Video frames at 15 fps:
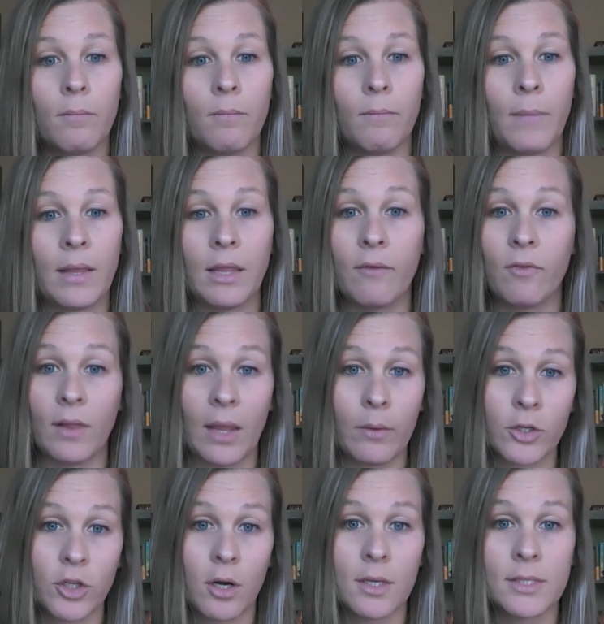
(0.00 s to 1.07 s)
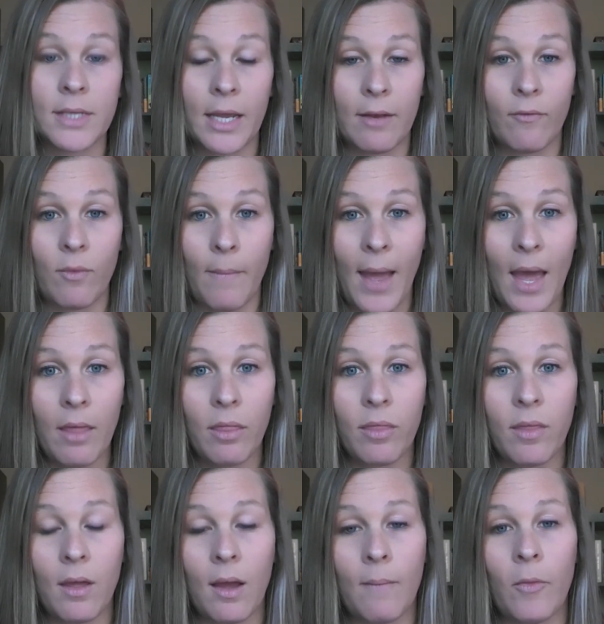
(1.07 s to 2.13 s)
mainly for language arts and for
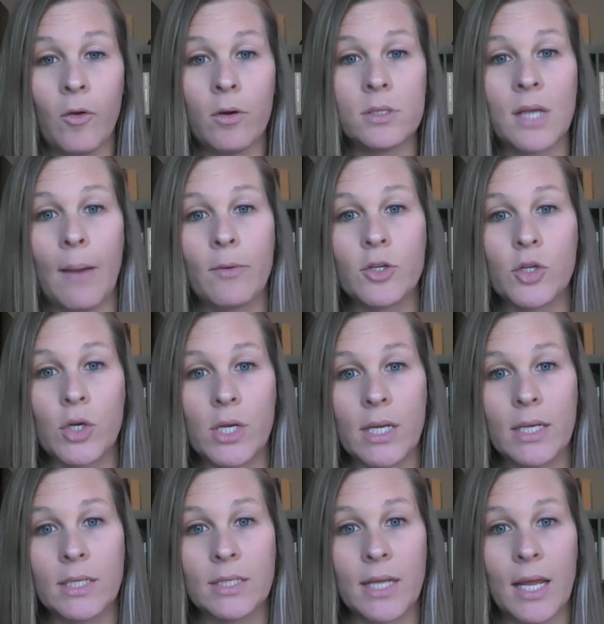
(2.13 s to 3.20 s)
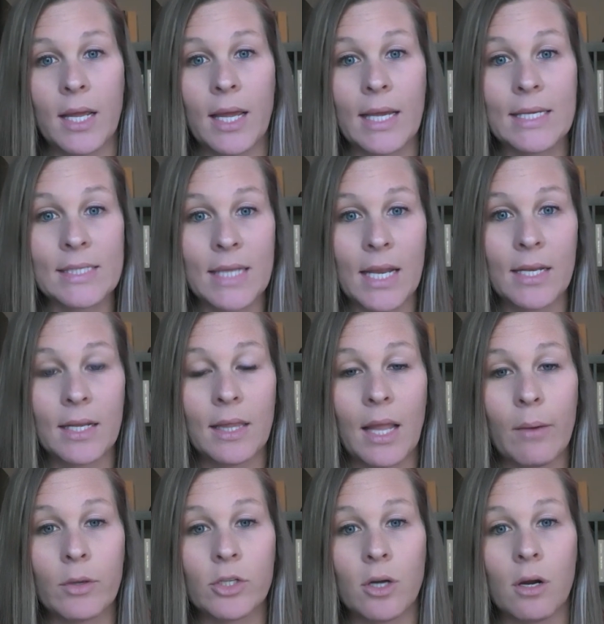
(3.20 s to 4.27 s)
math. There is opportunity to take extended
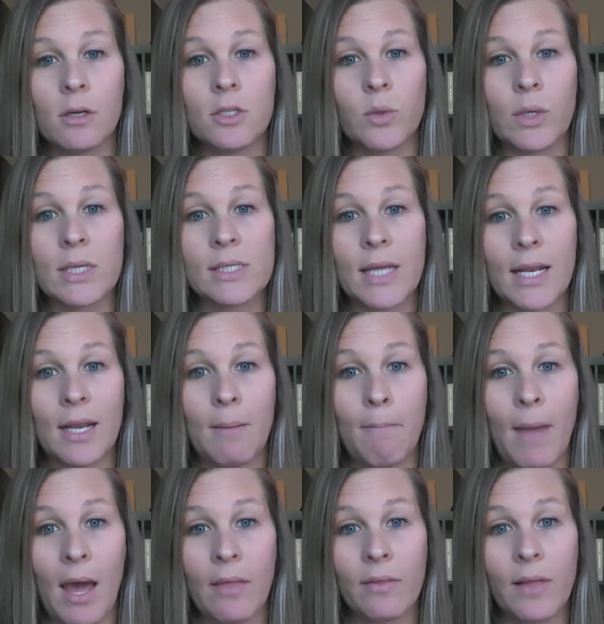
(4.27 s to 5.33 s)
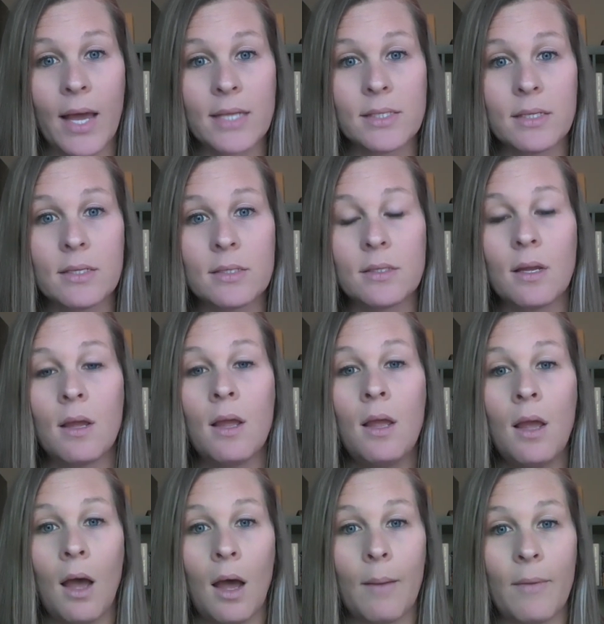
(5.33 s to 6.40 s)
language arts or extended math classes,
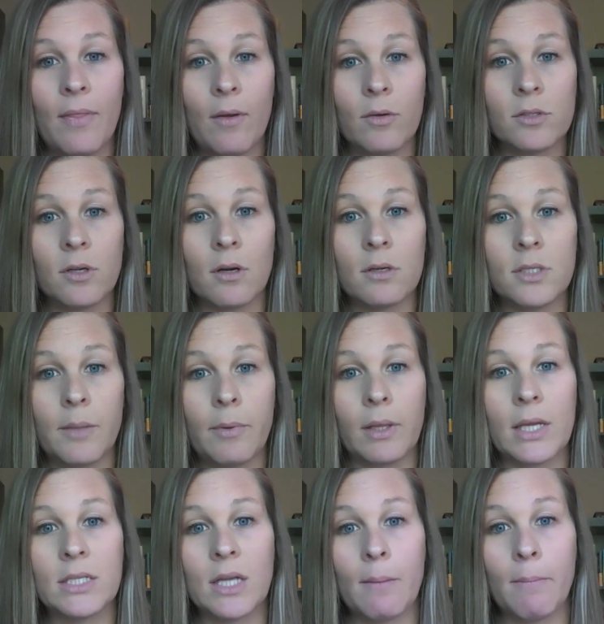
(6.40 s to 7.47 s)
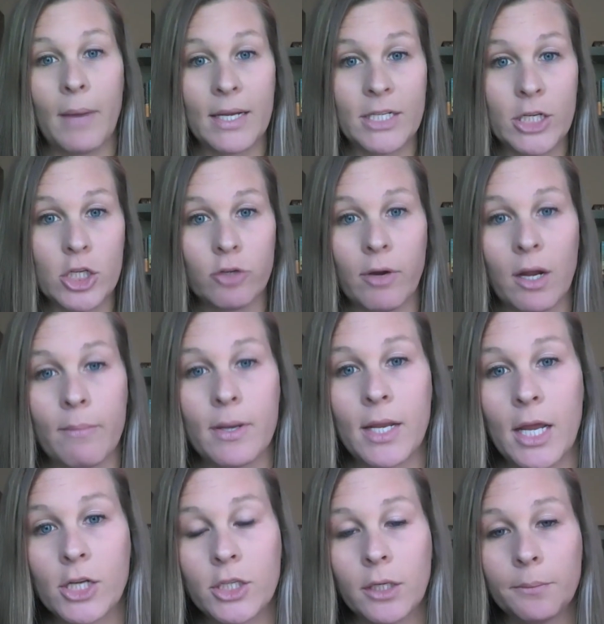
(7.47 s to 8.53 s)
and those are typically done by teacher
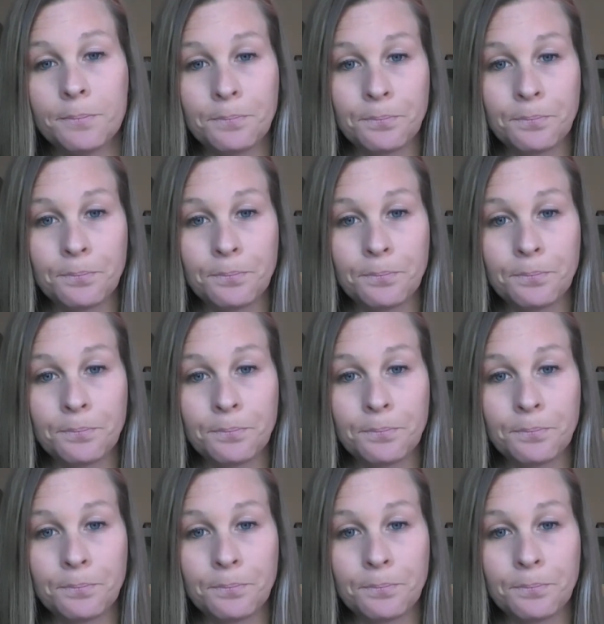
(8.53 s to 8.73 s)
recommendation.